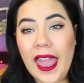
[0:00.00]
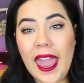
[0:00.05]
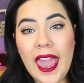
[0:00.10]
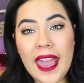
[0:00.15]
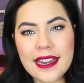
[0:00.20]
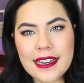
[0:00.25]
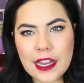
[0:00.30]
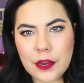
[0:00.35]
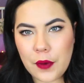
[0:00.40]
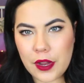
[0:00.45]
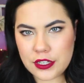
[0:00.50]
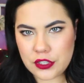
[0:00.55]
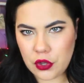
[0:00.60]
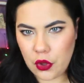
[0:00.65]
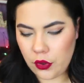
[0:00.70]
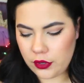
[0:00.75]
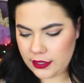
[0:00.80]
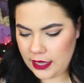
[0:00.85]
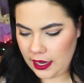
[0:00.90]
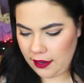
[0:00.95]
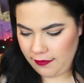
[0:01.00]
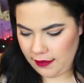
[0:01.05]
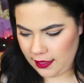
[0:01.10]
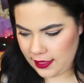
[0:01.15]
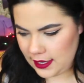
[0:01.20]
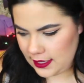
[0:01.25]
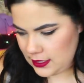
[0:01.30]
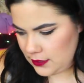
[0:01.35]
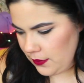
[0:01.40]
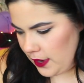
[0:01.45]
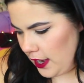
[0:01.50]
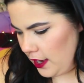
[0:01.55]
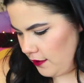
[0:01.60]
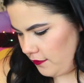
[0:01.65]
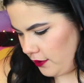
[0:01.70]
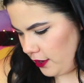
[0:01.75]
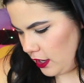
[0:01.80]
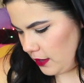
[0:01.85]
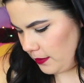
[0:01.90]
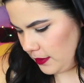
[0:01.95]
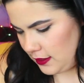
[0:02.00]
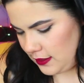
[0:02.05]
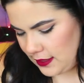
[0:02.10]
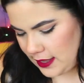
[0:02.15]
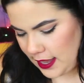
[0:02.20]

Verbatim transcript: And I went to Old Navy, that's right, I forgot about